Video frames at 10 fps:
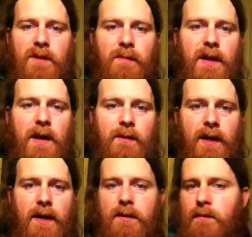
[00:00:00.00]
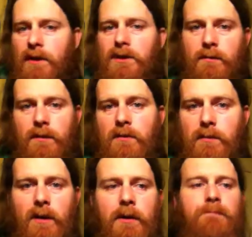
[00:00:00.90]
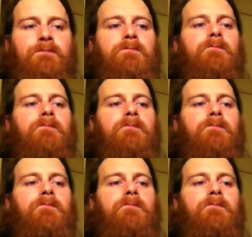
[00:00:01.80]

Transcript: something I would like, the malted milk ball.